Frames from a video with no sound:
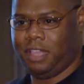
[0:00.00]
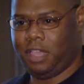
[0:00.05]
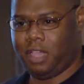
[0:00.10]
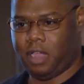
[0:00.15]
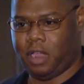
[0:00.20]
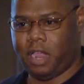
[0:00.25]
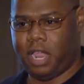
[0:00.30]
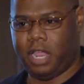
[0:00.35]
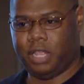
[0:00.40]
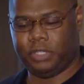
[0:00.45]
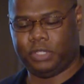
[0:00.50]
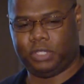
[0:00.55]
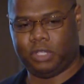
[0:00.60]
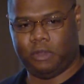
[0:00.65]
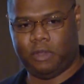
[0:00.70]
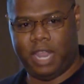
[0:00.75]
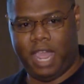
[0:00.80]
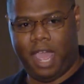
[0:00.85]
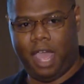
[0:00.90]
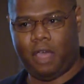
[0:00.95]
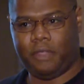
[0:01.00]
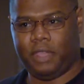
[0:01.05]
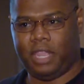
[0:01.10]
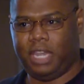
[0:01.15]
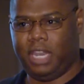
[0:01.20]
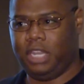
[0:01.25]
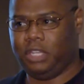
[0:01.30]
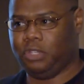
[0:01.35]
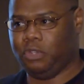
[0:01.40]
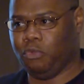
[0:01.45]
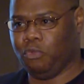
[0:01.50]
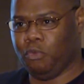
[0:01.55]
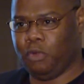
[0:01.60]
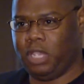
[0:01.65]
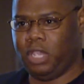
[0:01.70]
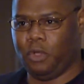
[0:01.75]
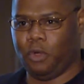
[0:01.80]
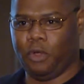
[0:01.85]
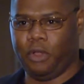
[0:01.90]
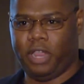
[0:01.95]
All right, and so now they need to
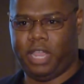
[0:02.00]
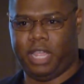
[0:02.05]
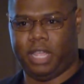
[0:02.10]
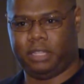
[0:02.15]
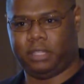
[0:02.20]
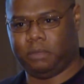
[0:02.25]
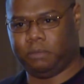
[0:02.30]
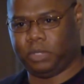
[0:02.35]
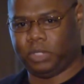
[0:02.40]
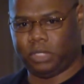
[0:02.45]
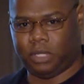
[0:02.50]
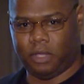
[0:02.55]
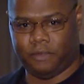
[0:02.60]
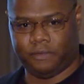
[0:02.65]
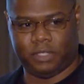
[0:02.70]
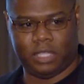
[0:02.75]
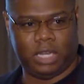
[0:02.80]
reorient themselves.